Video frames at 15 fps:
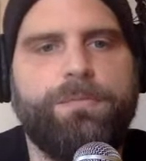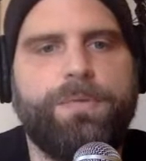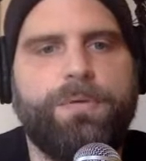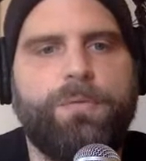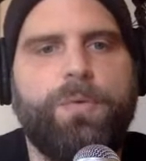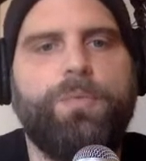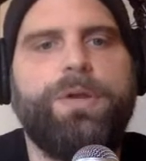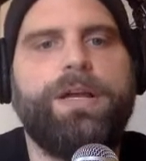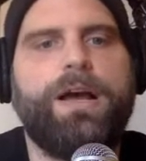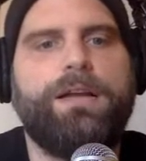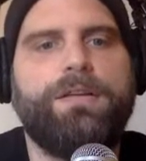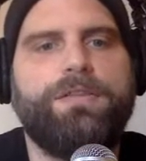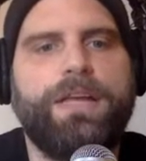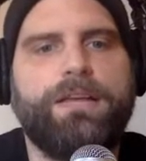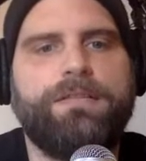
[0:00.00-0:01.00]
But when we got a
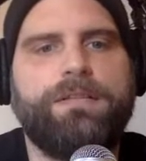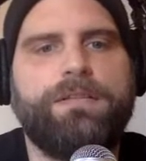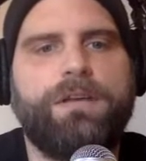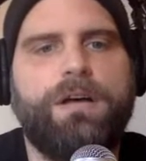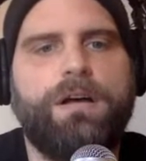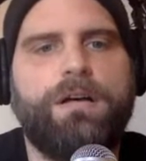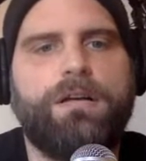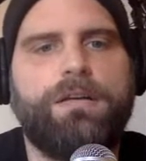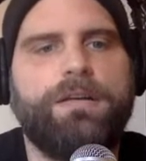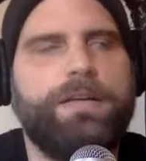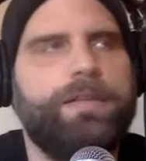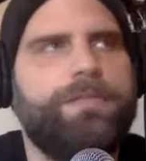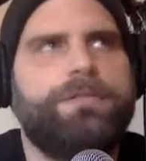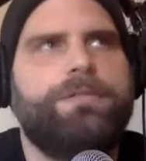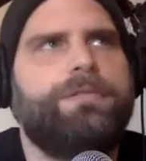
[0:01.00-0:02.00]
chance to talk
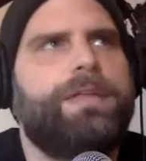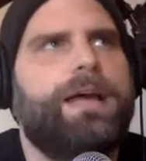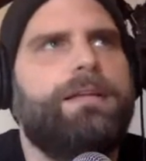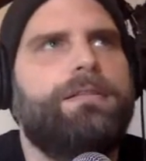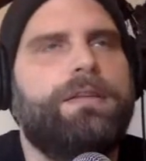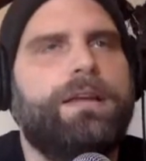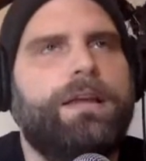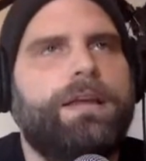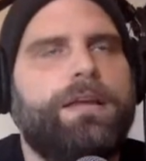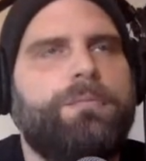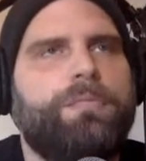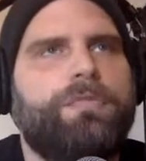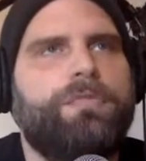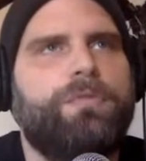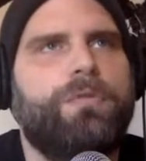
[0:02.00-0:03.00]
either that day
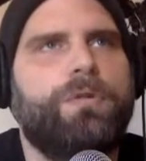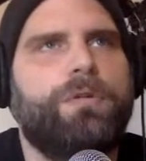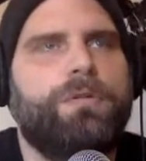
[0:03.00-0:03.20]
before,